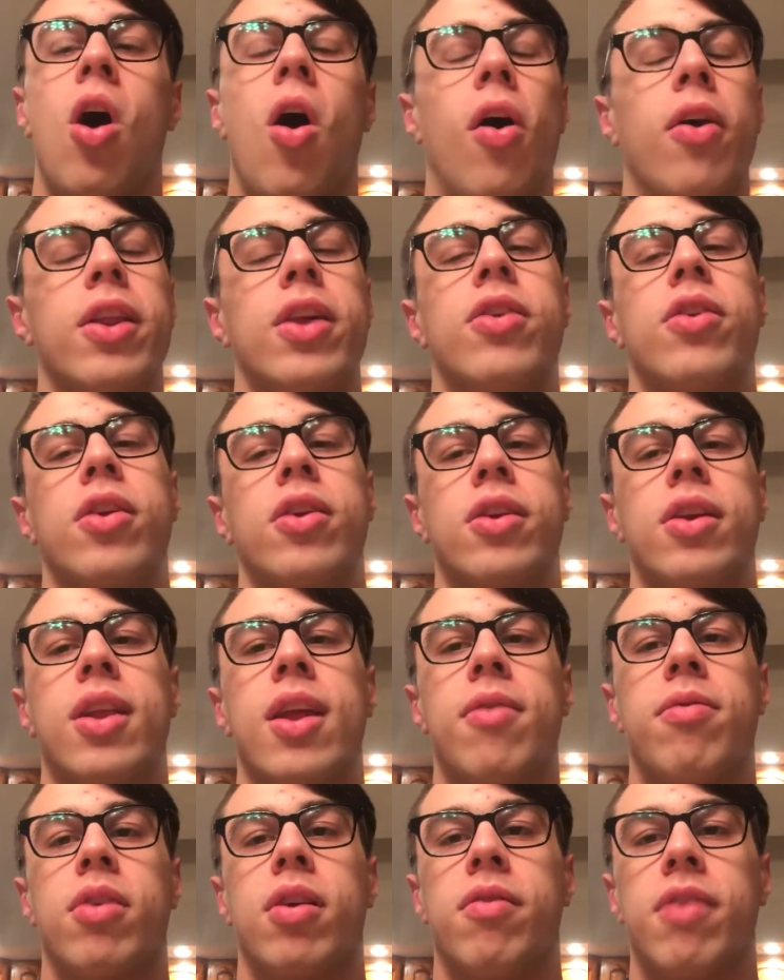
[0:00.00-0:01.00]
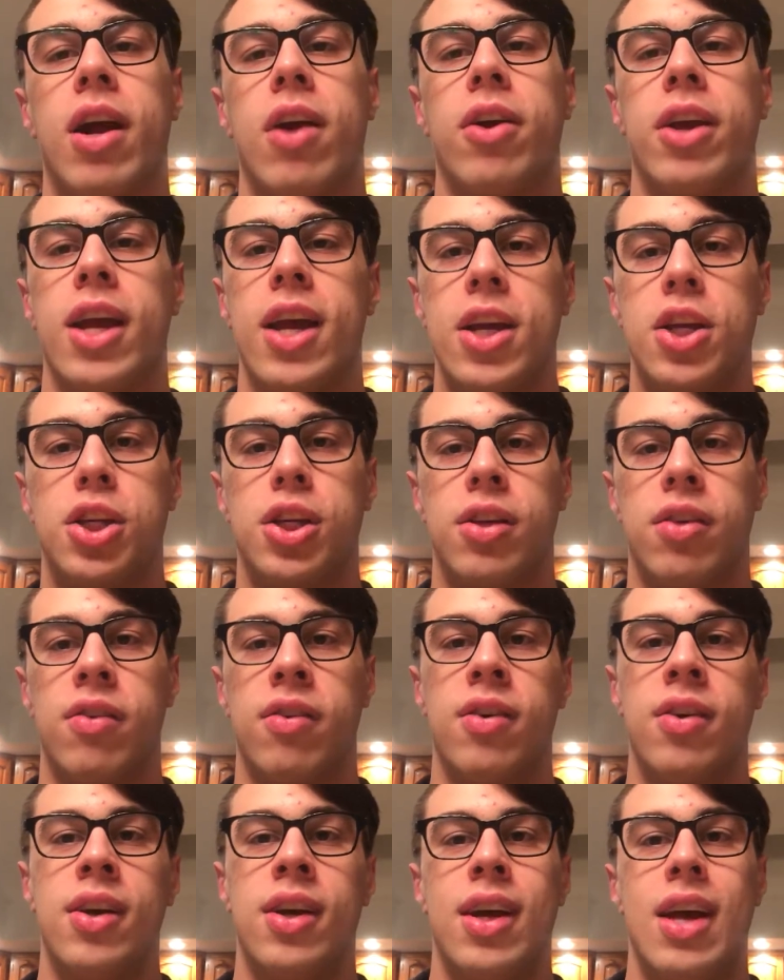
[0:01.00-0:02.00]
all these other different variations,